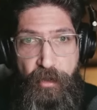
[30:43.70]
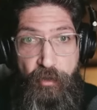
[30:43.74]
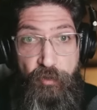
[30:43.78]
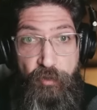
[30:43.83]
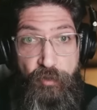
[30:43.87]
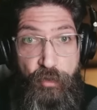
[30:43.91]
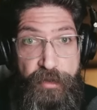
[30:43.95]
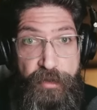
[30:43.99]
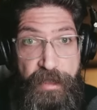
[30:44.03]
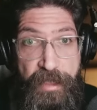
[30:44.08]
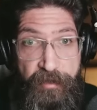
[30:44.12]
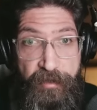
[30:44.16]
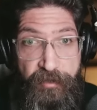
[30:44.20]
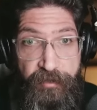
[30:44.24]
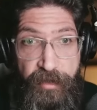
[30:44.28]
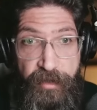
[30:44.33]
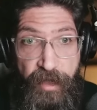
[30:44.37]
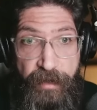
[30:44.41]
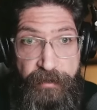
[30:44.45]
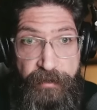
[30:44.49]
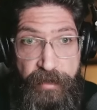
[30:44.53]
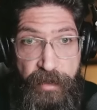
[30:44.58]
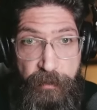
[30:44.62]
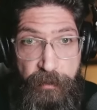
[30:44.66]
so they
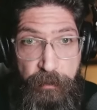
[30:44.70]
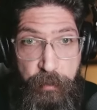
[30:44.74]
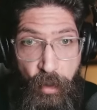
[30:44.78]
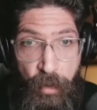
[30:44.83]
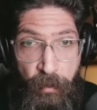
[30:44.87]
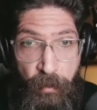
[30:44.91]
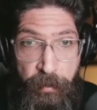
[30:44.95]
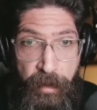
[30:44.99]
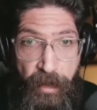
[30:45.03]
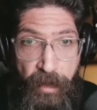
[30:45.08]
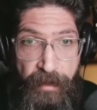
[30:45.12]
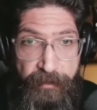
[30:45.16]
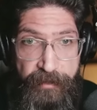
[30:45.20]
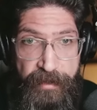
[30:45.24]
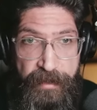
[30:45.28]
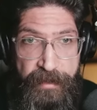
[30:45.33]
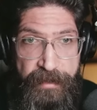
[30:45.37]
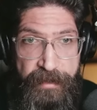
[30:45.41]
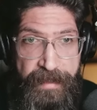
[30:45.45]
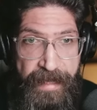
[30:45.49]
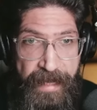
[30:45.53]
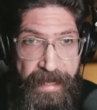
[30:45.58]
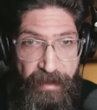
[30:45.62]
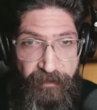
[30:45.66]
started
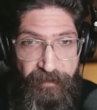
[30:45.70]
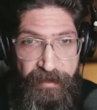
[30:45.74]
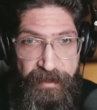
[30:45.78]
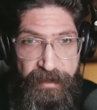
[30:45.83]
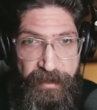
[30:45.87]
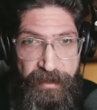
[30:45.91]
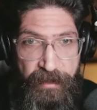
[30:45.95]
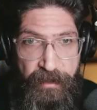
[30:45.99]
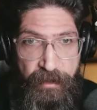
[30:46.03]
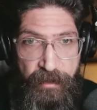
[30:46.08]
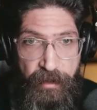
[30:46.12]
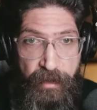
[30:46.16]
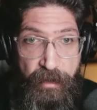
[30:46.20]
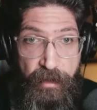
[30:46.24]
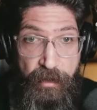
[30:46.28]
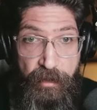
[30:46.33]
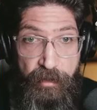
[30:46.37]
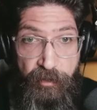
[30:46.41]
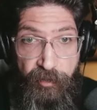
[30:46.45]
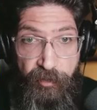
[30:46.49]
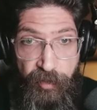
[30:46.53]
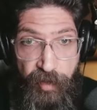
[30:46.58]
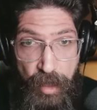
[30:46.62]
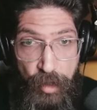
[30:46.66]
bombarding heavily
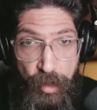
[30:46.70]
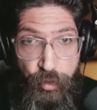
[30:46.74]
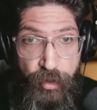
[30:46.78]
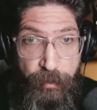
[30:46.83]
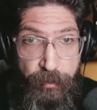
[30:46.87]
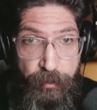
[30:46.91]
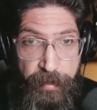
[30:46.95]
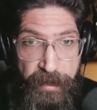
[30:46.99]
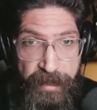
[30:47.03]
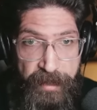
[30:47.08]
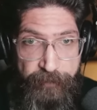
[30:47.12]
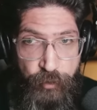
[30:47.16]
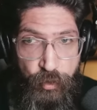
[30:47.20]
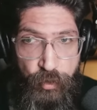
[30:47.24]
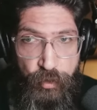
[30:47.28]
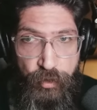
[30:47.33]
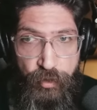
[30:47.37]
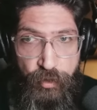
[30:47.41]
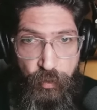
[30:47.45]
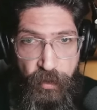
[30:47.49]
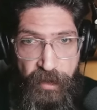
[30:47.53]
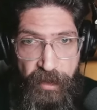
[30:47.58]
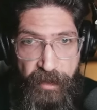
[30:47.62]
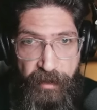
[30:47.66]
southern
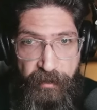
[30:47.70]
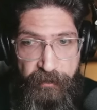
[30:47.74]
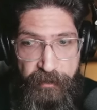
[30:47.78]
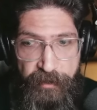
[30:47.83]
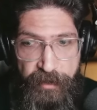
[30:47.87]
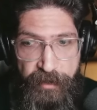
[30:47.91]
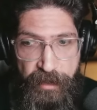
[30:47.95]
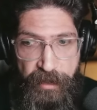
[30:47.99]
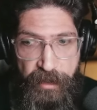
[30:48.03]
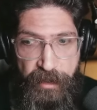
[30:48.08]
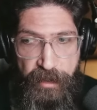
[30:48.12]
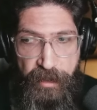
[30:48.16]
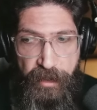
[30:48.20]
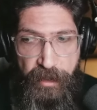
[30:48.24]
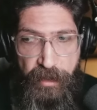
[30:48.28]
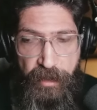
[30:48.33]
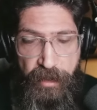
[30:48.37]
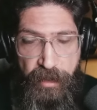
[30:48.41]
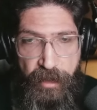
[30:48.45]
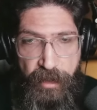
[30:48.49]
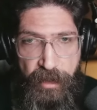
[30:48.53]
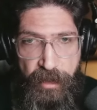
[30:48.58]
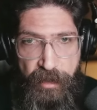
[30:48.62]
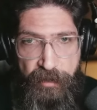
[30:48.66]
Beirut, where
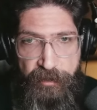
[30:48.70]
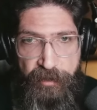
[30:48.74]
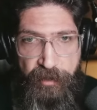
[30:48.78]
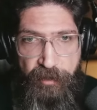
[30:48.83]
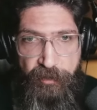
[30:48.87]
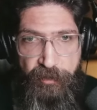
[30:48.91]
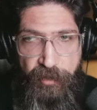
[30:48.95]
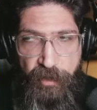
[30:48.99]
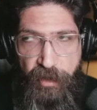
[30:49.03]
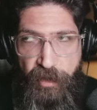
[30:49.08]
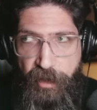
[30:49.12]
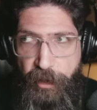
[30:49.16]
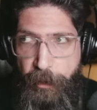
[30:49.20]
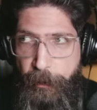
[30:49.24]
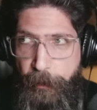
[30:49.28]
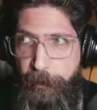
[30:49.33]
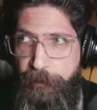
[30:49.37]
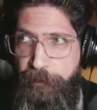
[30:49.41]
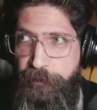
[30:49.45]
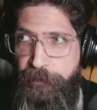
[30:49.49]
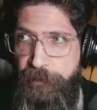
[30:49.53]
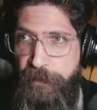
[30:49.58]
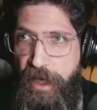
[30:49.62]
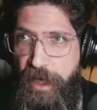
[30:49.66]
it is
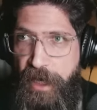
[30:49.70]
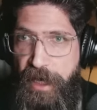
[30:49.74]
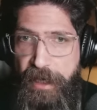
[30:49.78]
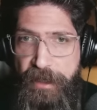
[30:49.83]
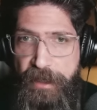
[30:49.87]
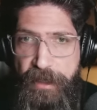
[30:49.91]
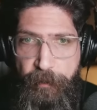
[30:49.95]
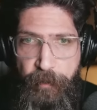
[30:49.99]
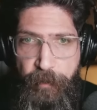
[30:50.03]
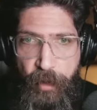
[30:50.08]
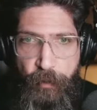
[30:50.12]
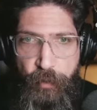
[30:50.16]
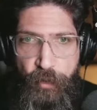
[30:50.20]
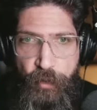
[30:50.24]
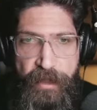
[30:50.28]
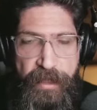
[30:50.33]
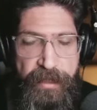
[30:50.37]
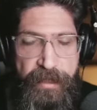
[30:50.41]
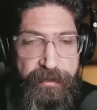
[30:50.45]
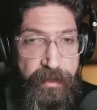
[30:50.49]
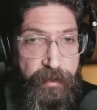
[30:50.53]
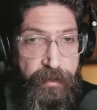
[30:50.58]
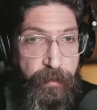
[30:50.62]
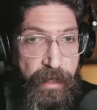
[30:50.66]
highly
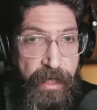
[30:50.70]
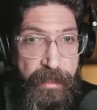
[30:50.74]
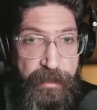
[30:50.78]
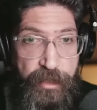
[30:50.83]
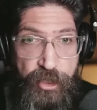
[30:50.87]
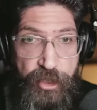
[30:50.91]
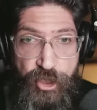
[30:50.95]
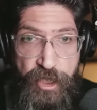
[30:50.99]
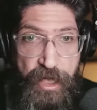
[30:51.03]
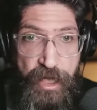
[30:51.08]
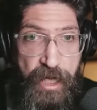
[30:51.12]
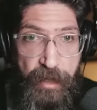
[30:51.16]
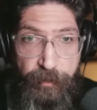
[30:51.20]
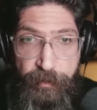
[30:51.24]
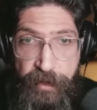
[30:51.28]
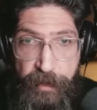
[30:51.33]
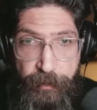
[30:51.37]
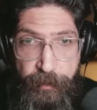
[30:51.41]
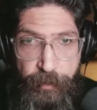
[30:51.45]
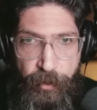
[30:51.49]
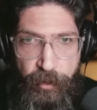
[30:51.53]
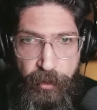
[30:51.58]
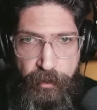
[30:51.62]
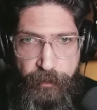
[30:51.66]
populated by the Shia
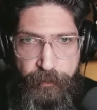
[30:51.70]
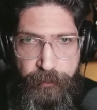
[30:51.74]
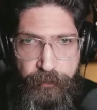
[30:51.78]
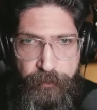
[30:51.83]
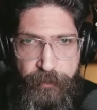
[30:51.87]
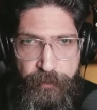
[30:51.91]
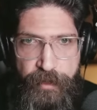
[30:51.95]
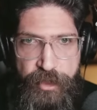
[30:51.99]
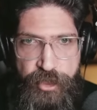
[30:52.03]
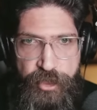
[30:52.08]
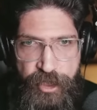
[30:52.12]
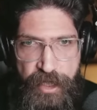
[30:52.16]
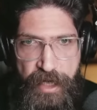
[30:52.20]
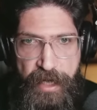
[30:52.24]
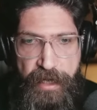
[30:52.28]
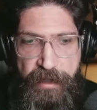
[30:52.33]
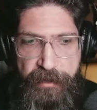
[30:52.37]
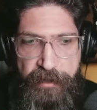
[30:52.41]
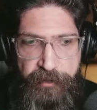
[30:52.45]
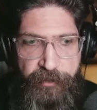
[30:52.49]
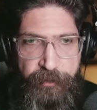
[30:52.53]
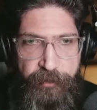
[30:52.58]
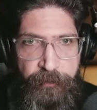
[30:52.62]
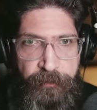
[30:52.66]
people, the
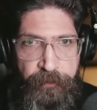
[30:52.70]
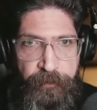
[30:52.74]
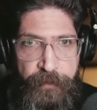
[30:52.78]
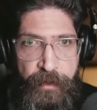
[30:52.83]
Shiites,